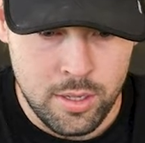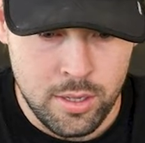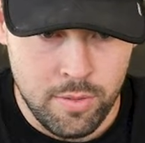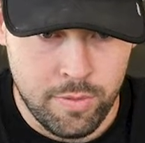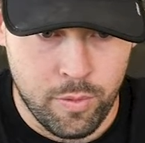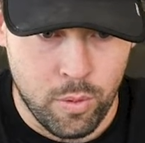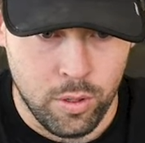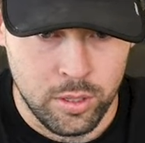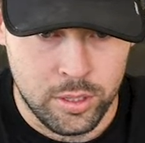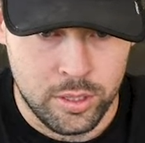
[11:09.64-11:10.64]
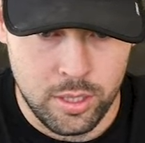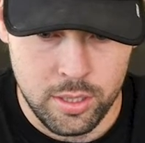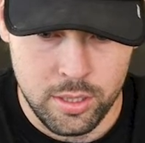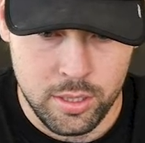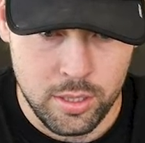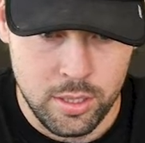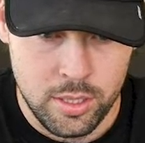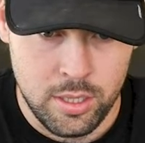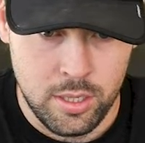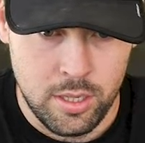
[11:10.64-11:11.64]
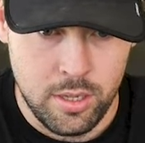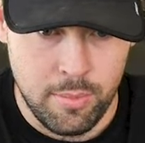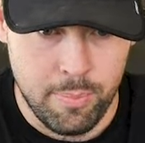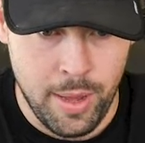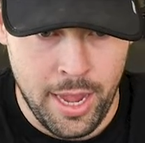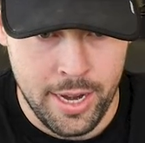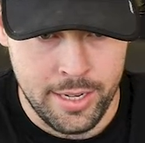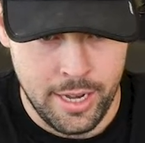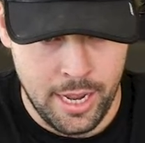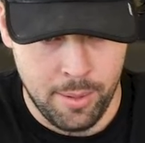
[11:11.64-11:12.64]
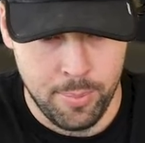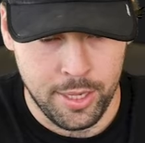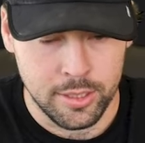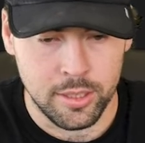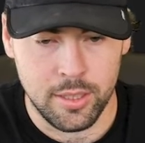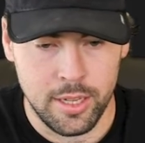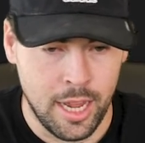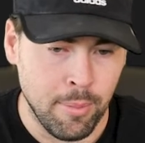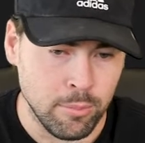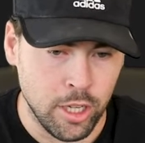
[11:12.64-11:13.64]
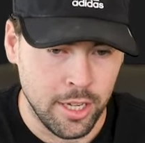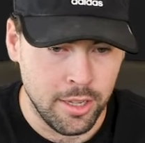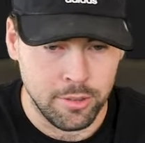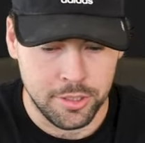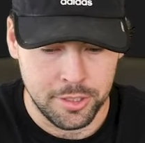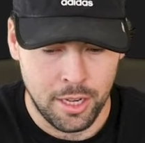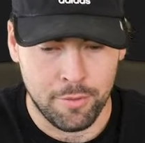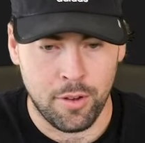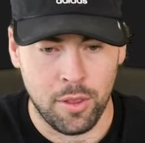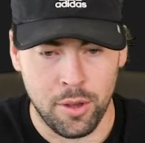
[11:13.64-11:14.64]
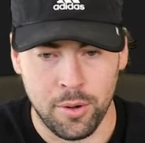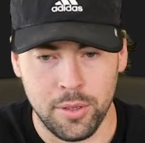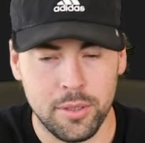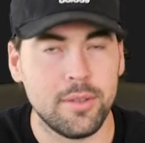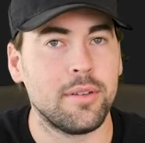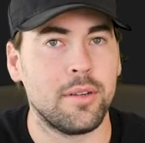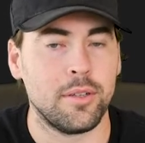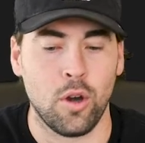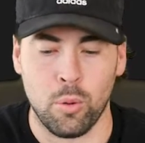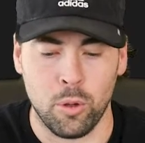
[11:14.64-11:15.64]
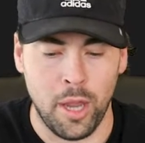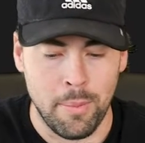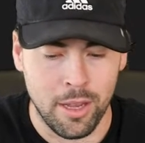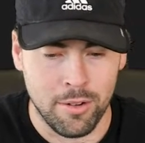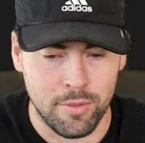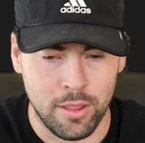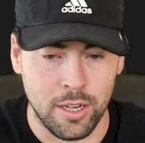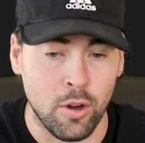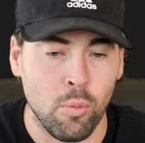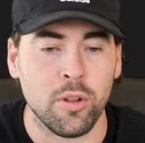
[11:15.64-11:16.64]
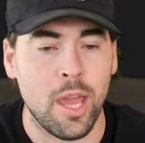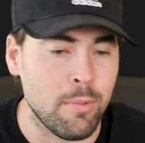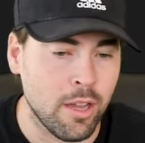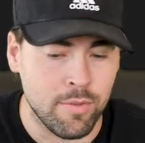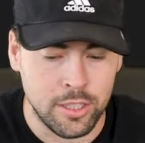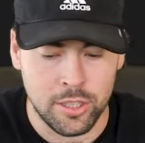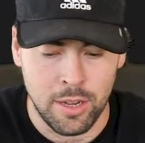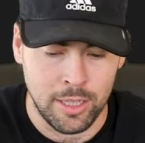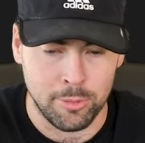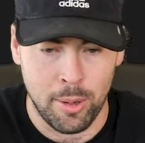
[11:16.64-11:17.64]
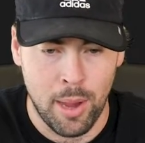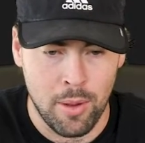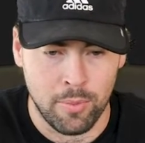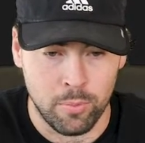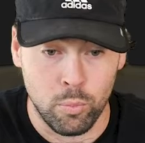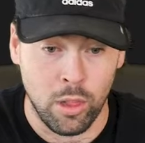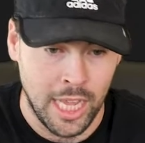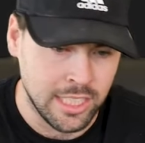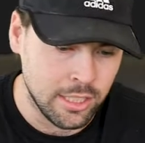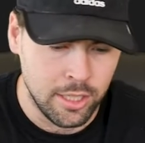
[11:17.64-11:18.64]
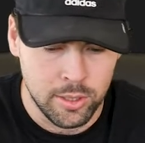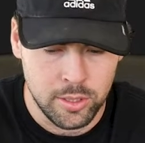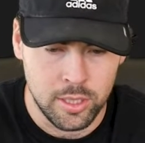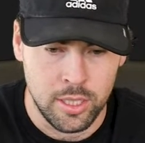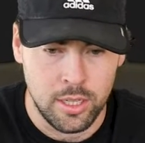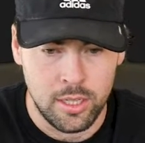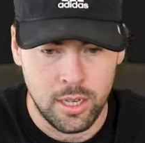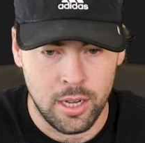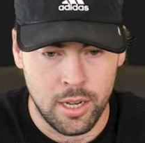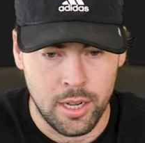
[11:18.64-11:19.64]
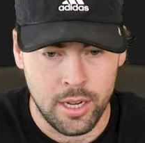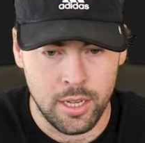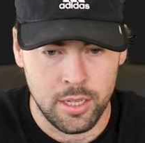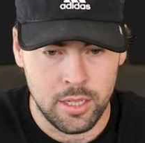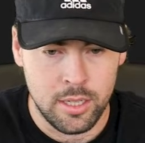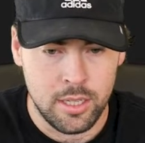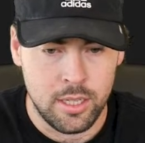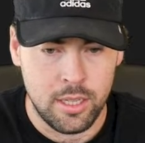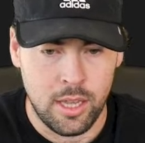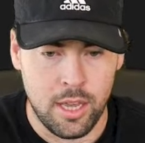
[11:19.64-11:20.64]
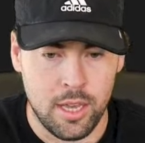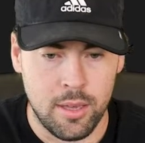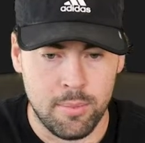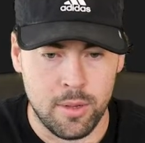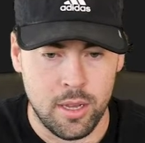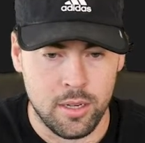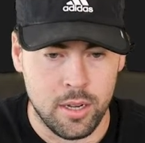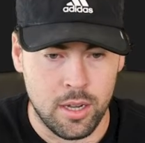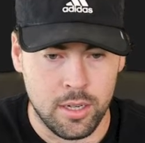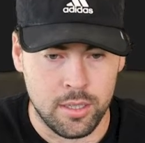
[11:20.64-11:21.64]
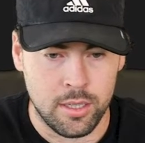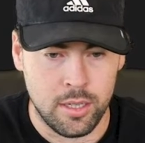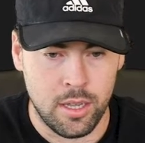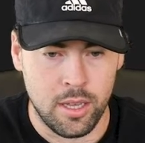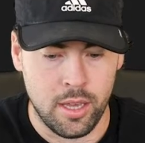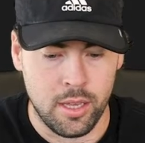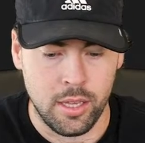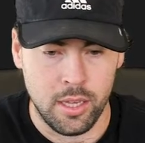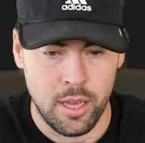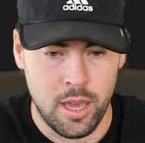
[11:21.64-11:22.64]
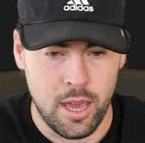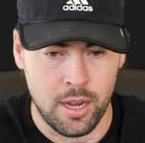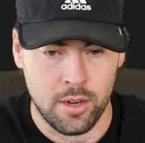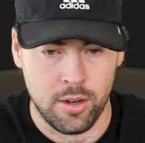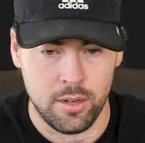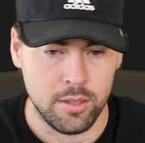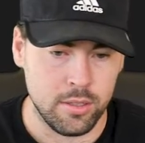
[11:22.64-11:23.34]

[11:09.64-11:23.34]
force bad name, because the name I'm trying to use does not follow the normal naming convention that Raspberry Pi likes to use. I am not a hacker.